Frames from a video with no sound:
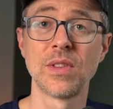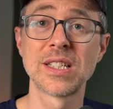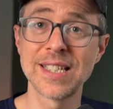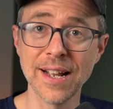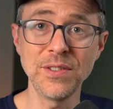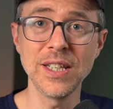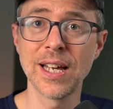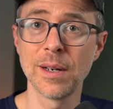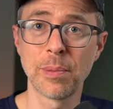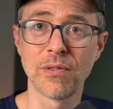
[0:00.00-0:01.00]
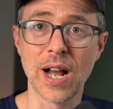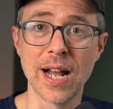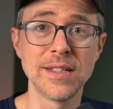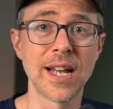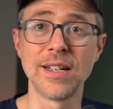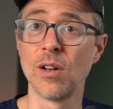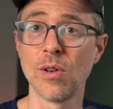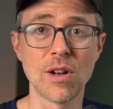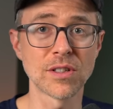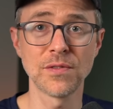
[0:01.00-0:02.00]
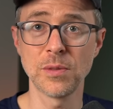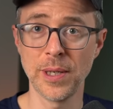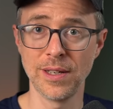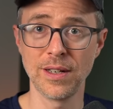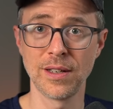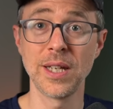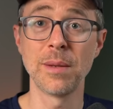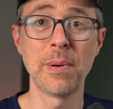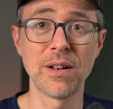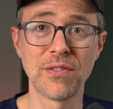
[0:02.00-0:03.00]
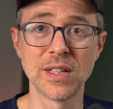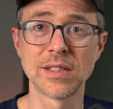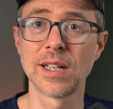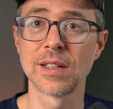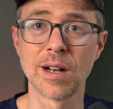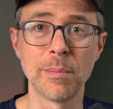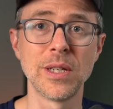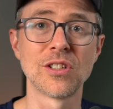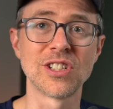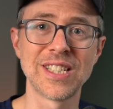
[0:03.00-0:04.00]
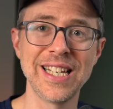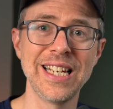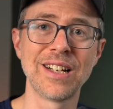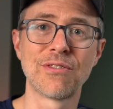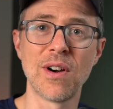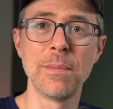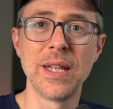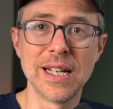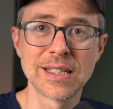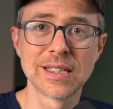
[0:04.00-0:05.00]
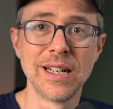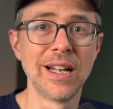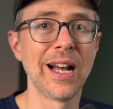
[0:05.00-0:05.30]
the safety that it provides at no loss of speed, and the benefits that the companies are seeing from this,